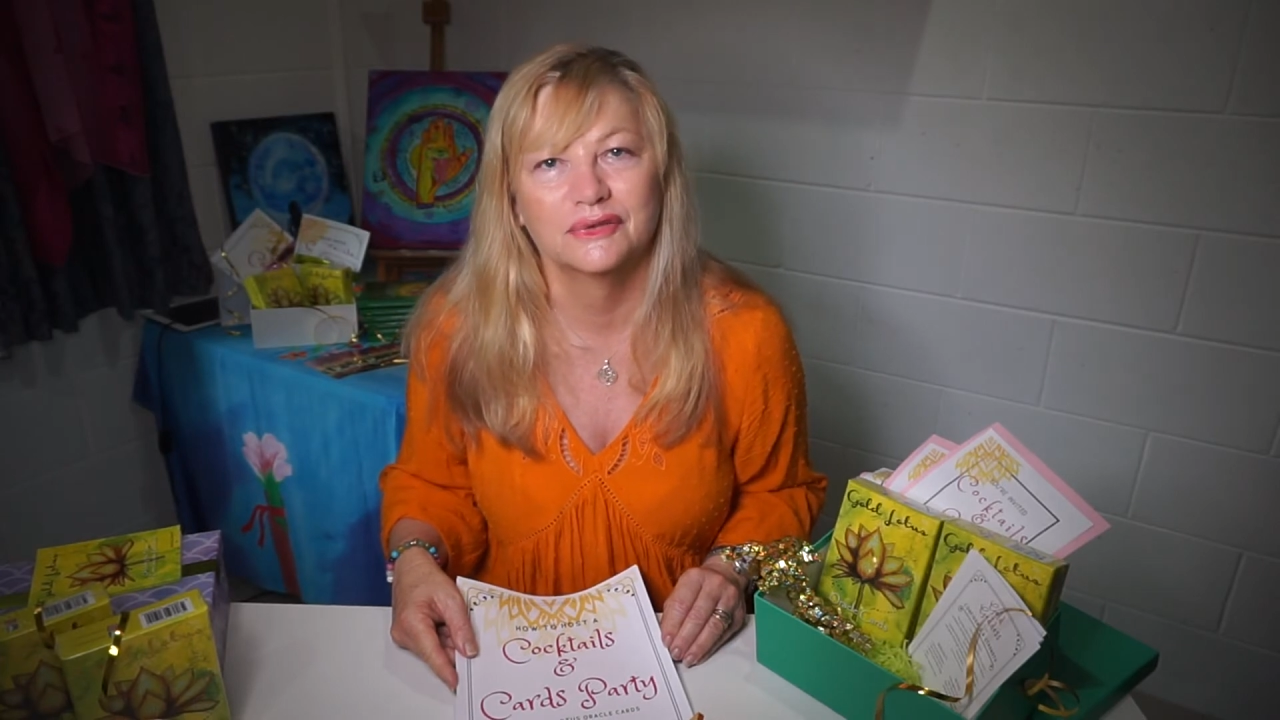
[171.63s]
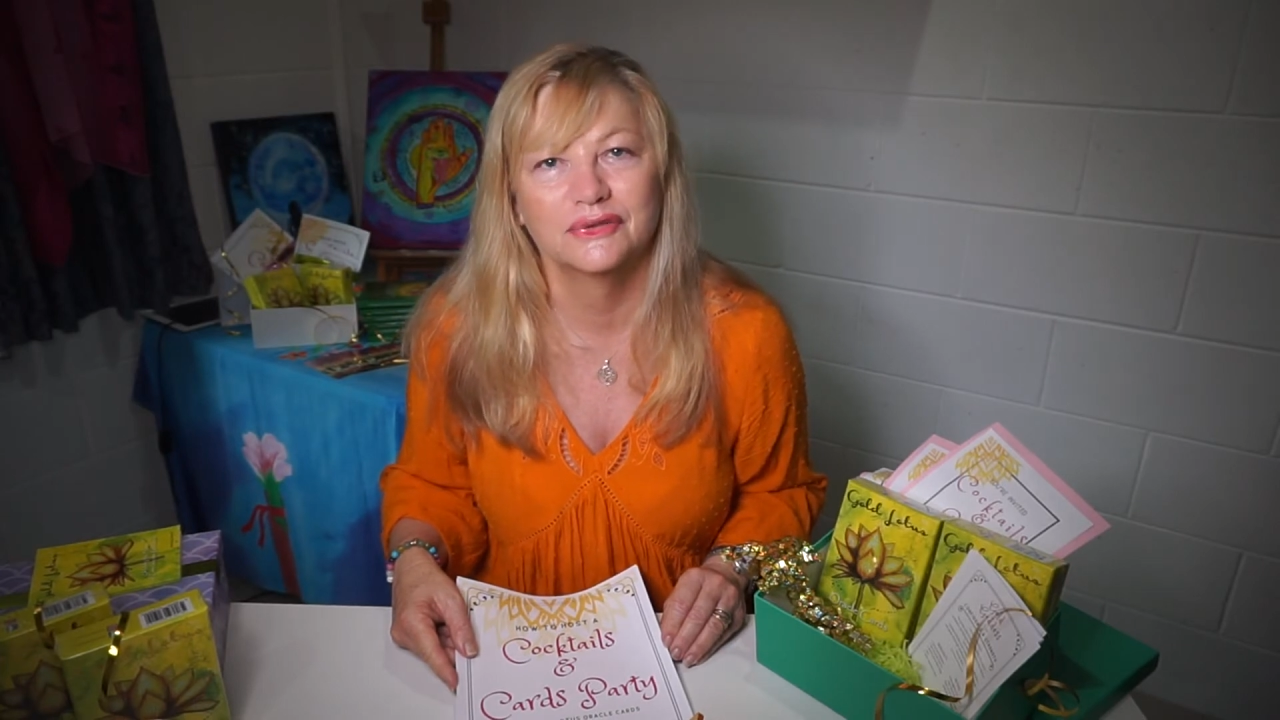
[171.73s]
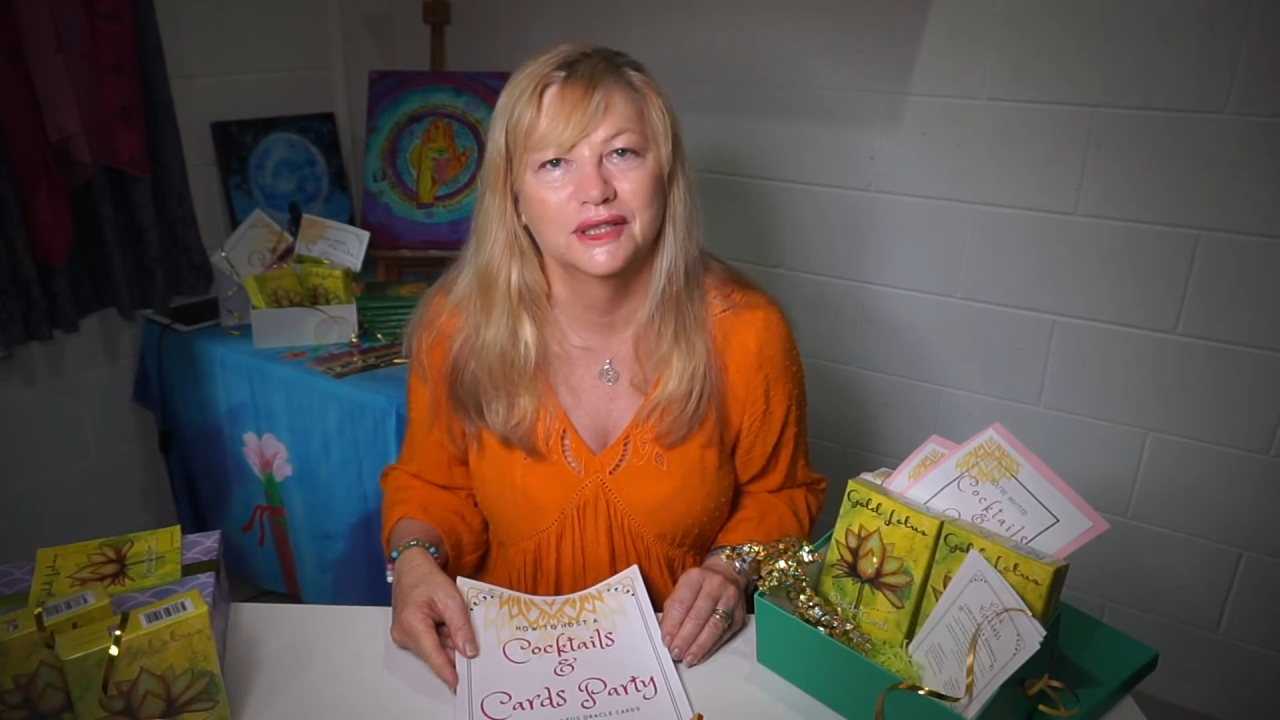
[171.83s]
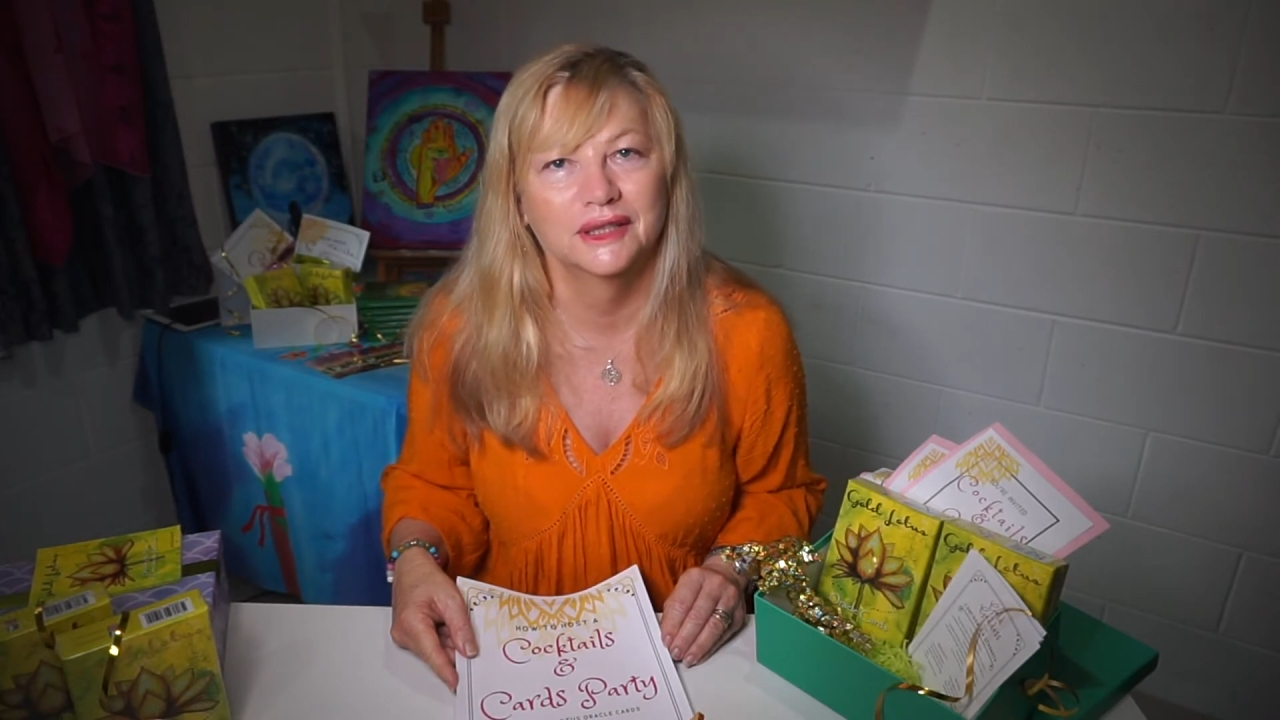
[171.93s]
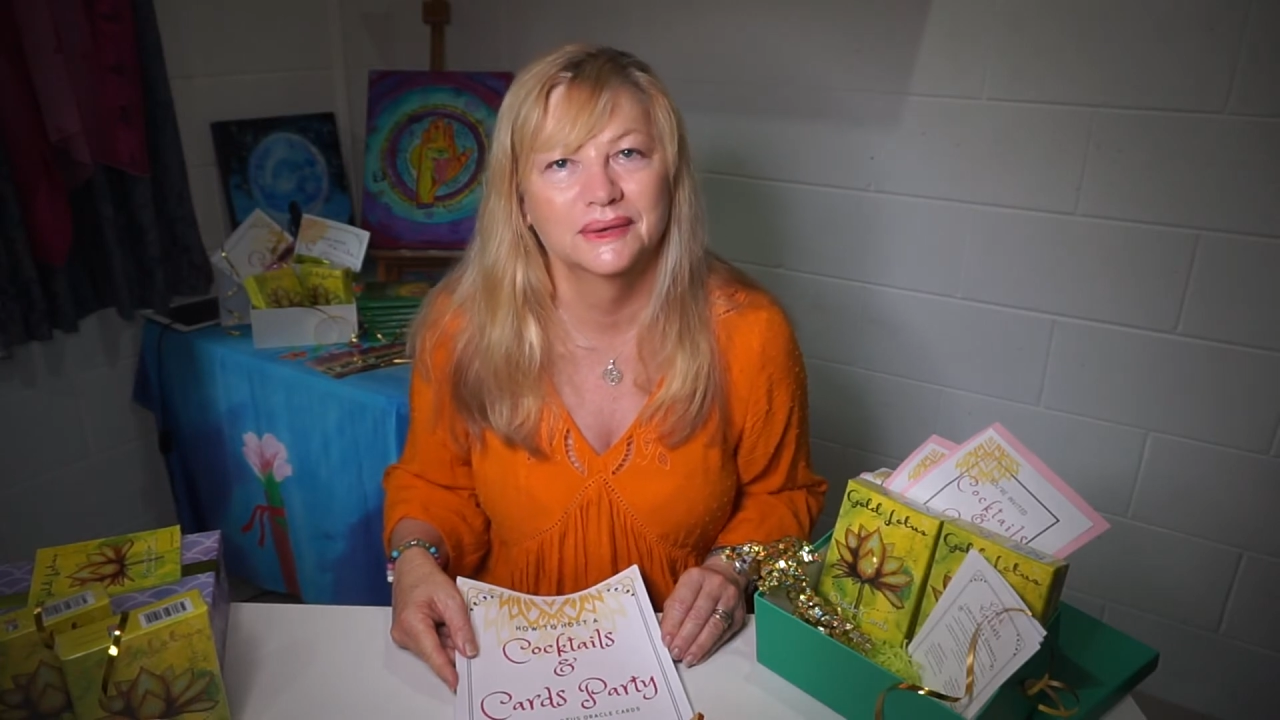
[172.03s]

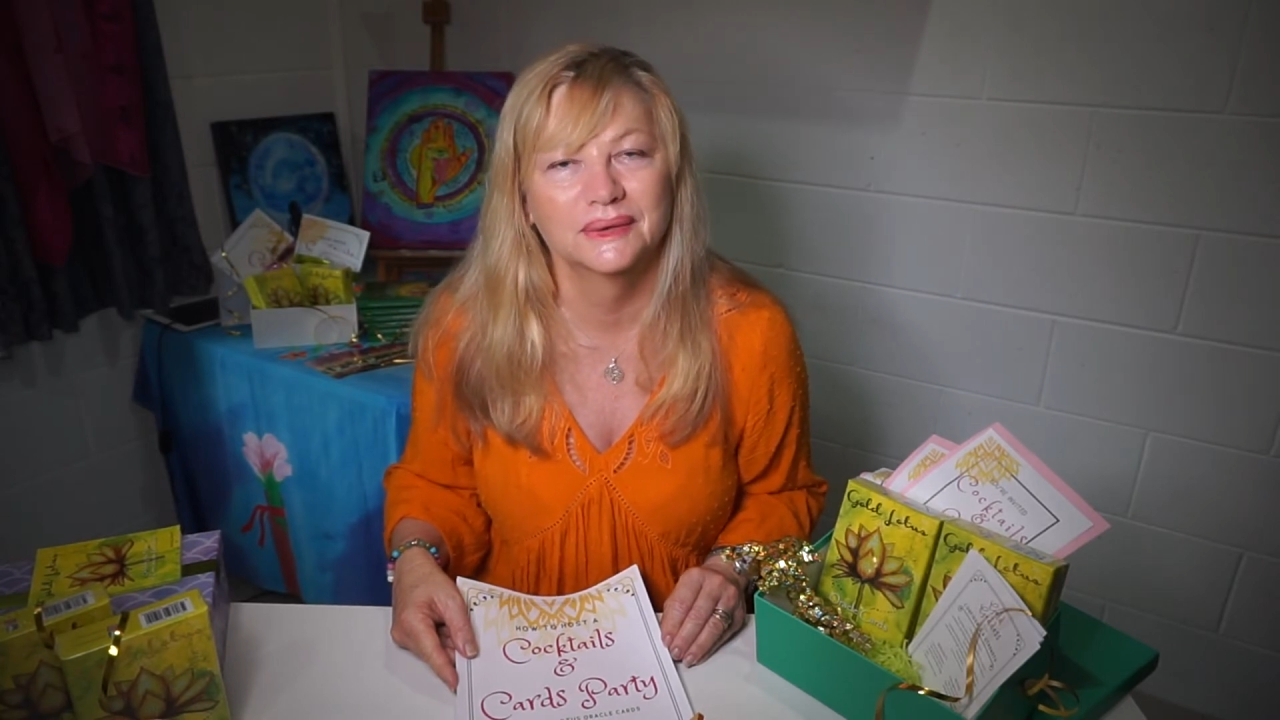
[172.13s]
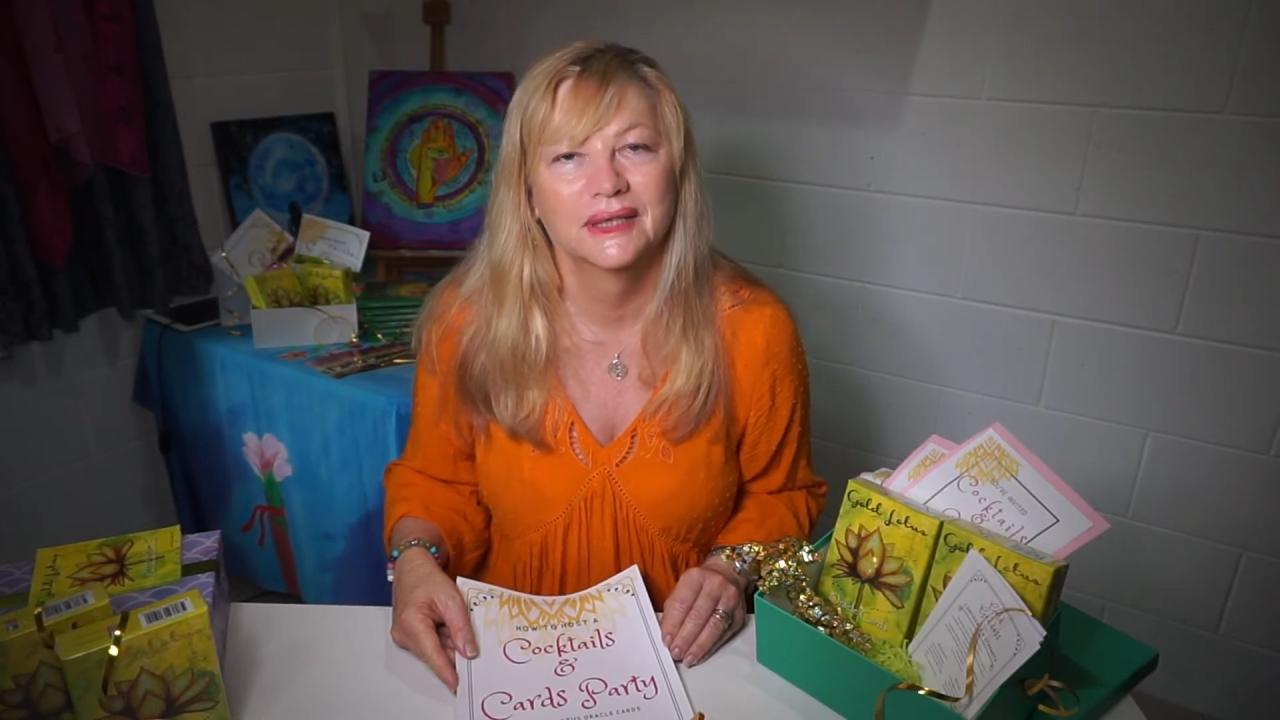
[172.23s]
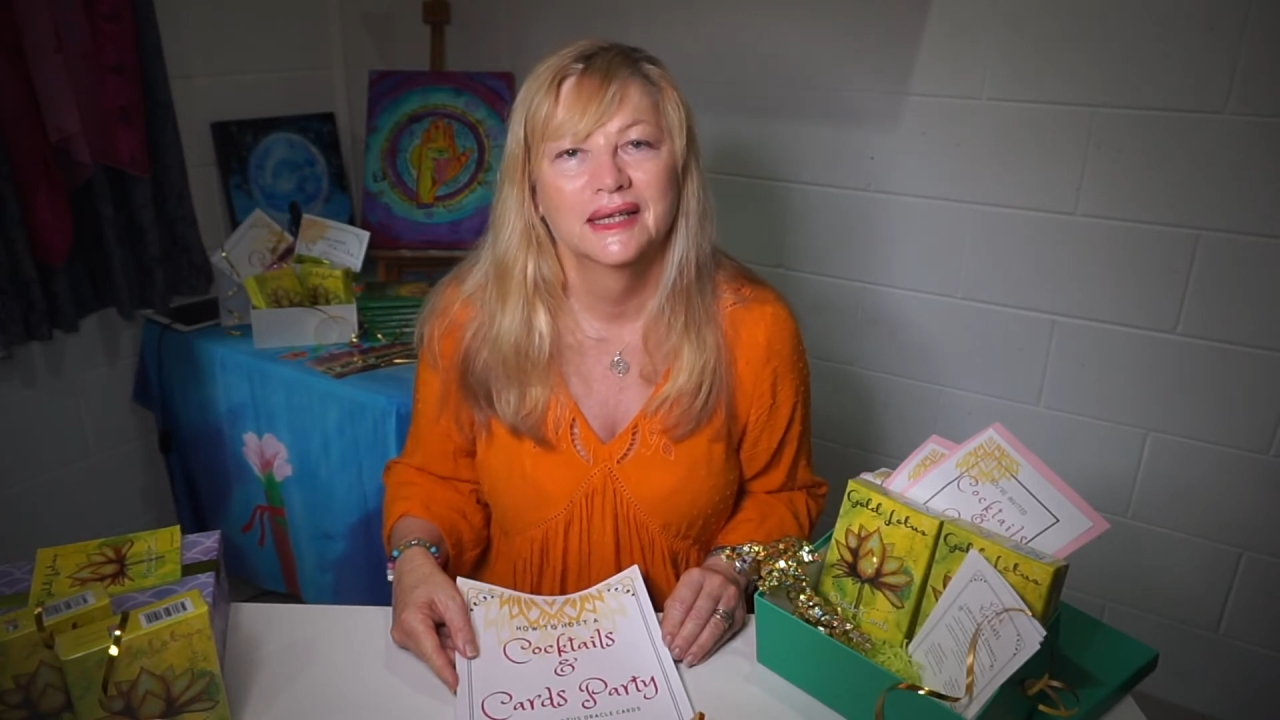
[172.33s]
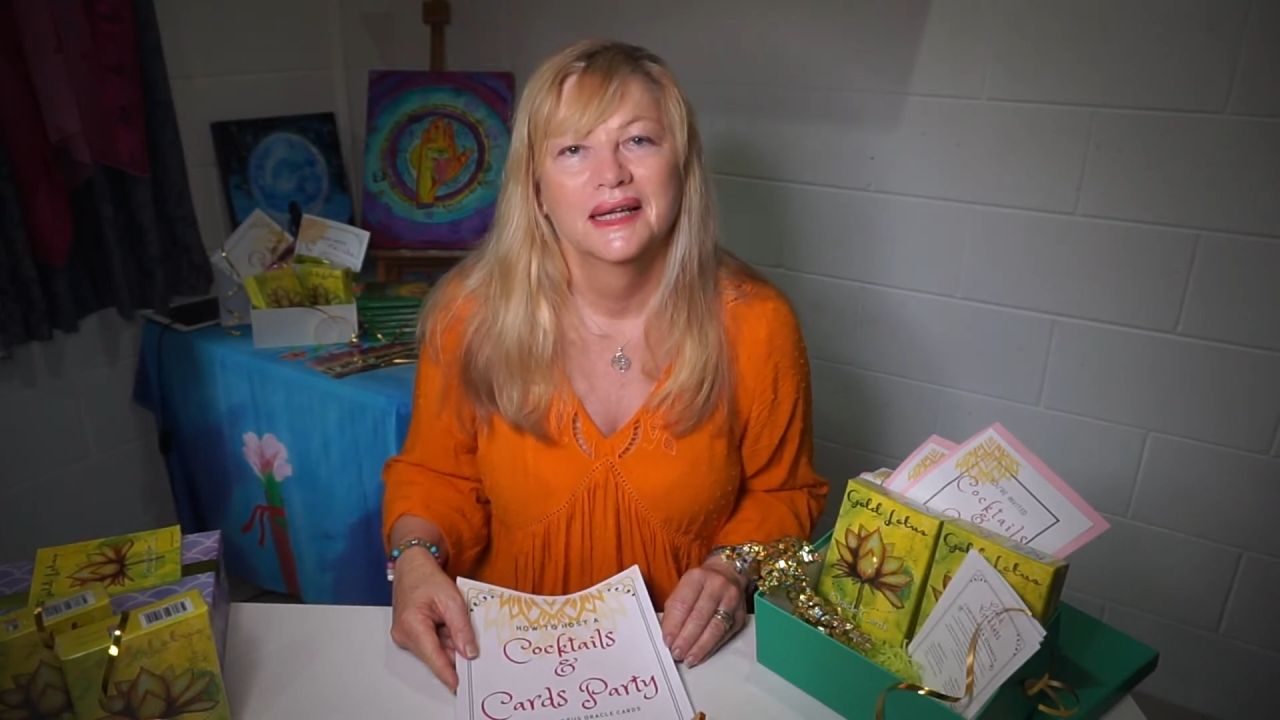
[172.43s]
feel,